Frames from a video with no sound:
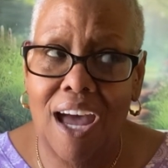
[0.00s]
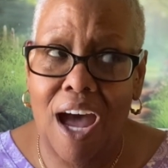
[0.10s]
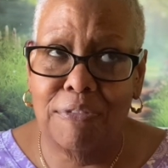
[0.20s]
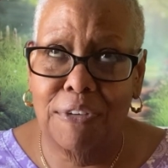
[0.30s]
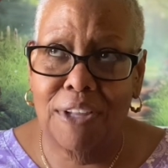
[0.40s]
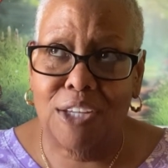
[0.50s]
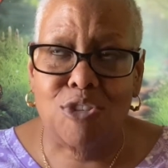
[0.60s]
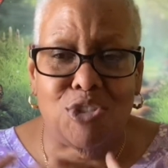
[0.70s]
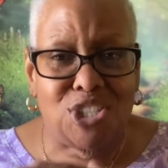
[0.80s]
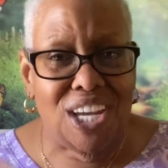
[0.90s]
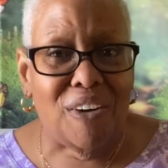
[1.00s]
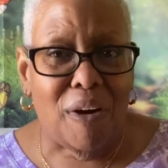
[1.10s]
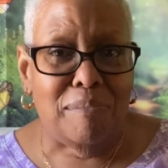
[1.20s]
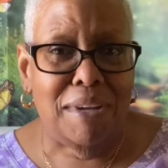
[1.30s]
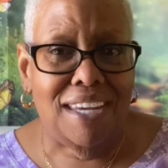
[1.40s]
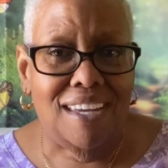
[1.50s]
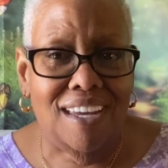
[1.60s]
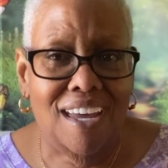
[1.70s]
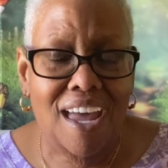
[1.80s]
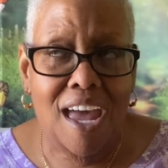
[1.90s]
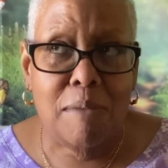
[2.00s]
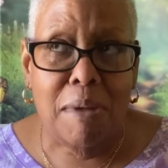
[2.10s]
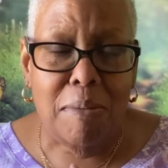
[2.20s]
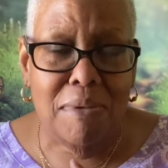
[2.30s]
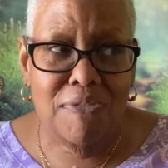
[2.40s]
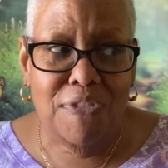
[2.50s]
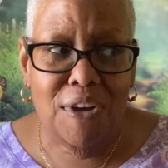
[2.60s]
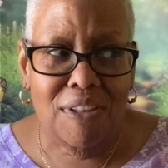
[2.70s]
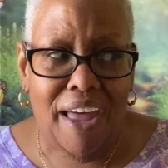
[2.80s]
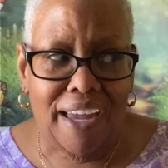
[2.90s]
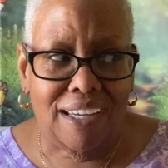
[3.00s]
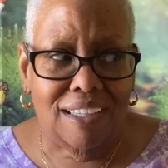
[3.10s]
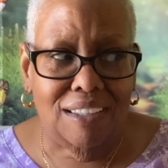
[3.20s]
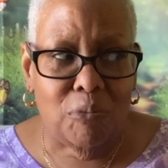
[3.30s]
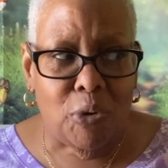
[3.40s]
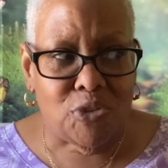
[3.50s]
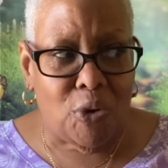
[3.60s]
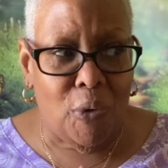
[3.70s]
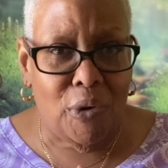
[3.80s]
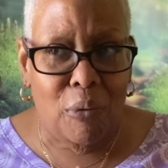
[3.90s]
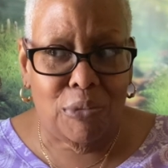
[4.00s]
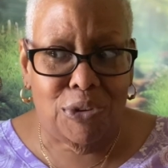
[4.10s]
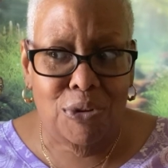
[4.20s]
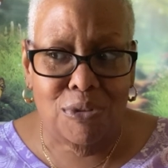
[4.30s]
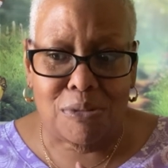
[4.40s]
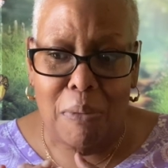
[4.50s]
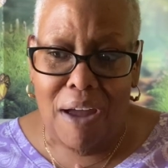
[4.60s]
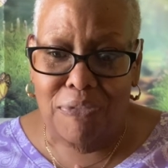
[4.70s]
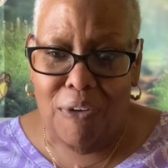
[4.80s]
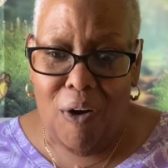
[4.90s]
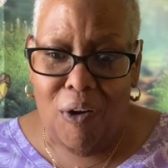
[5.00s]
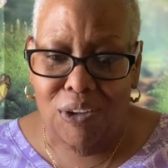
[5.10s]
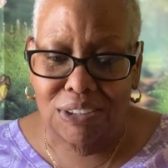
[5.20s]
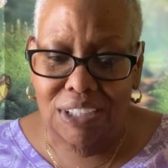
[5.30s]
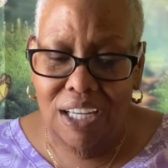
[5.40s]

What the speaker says: I feel like you shit on me and made me feel like what's going on with you is my fault,